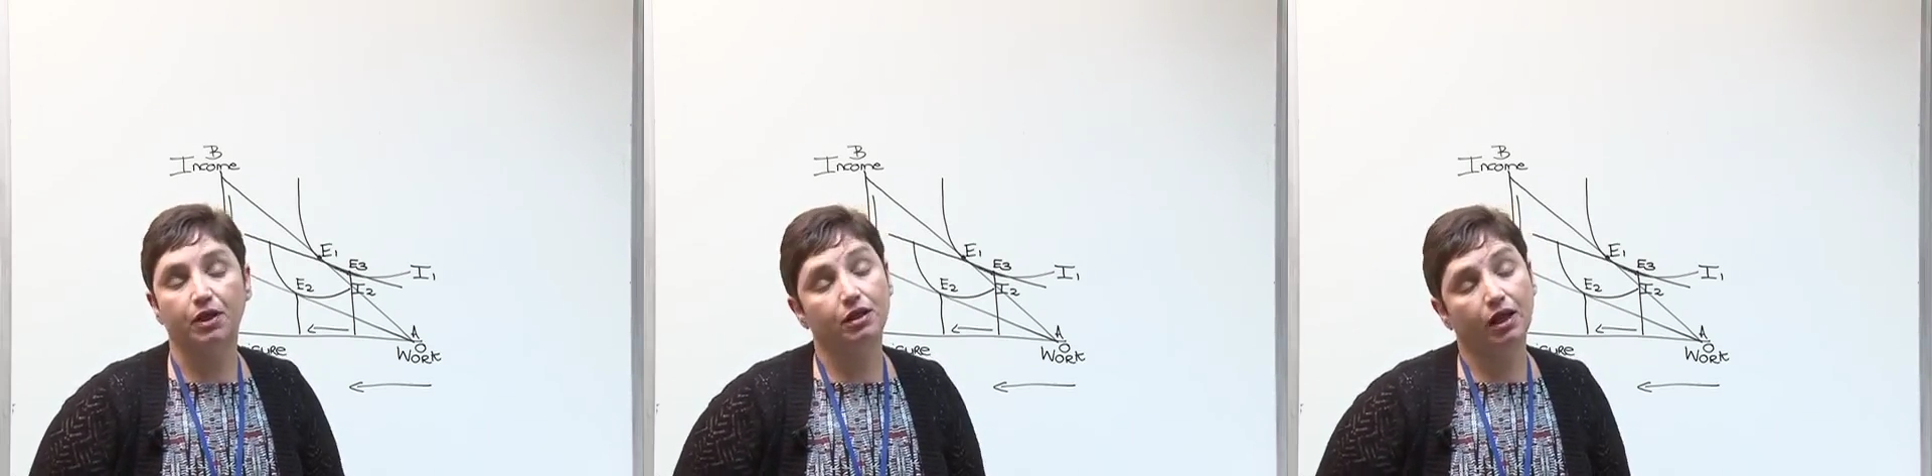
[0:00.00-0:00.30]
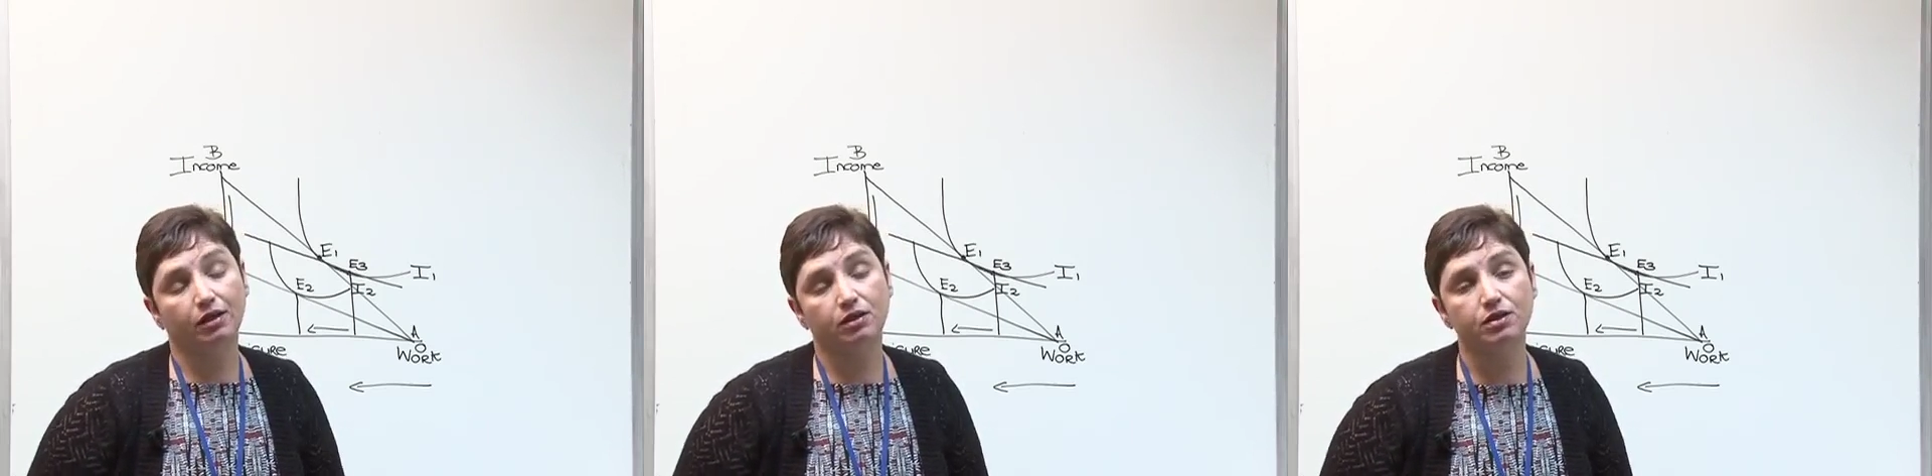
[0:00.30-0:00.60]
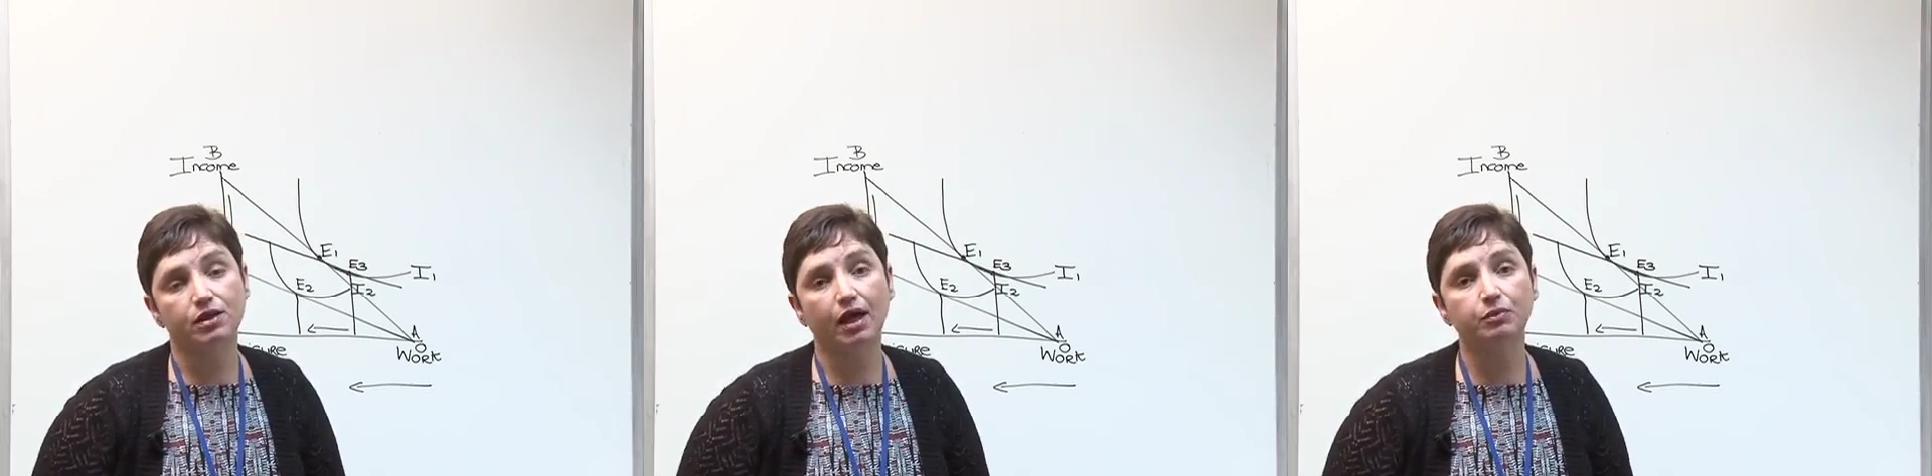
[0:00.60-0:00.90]
But at the
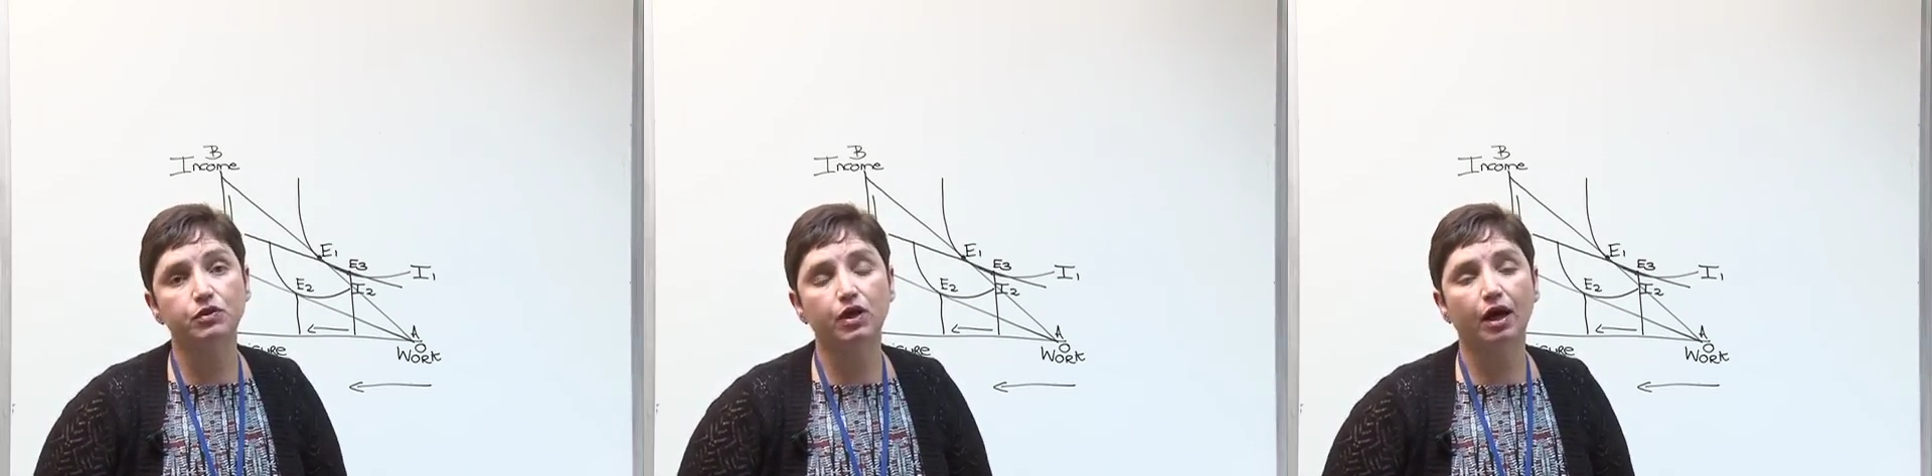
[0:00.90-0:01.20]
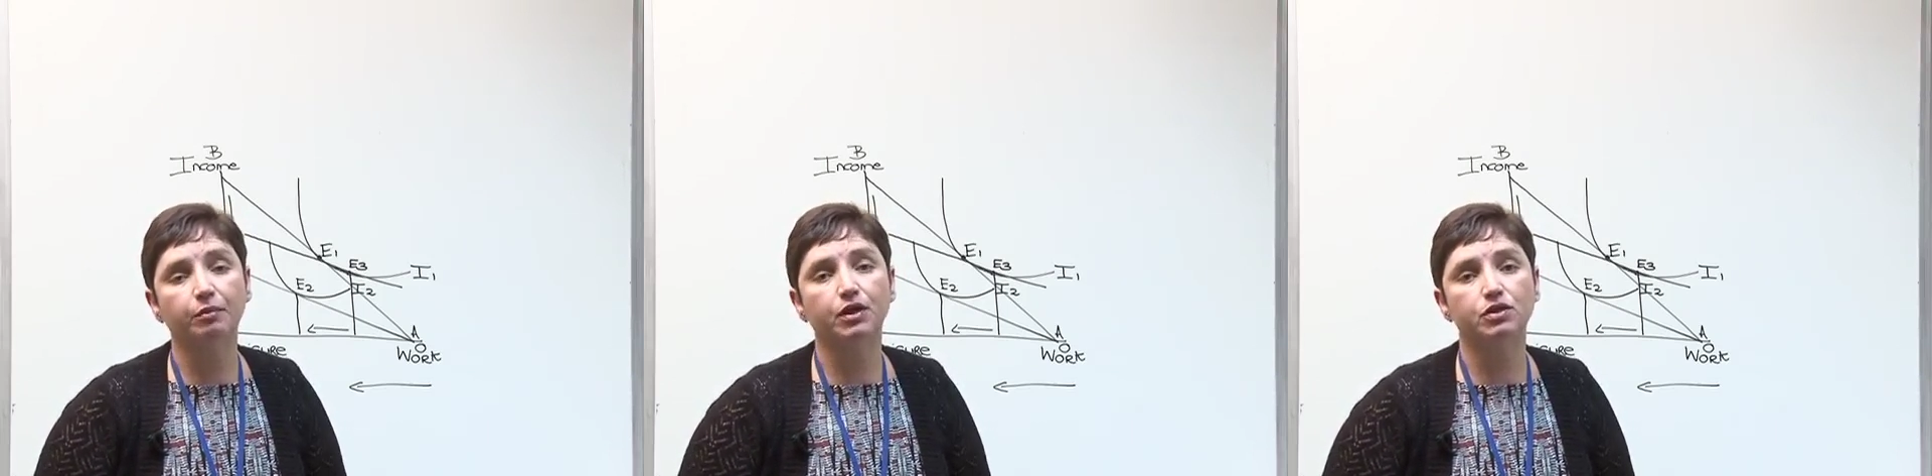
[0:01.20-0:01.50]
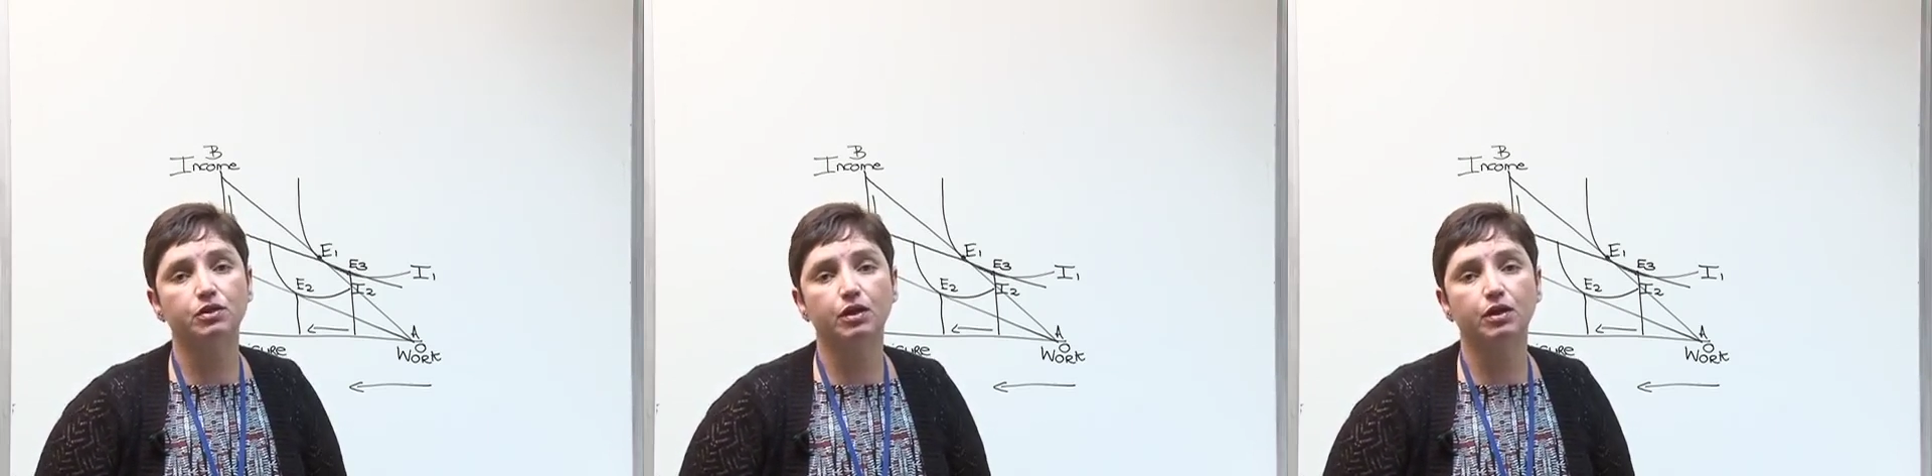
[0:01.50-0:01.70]
same time, it's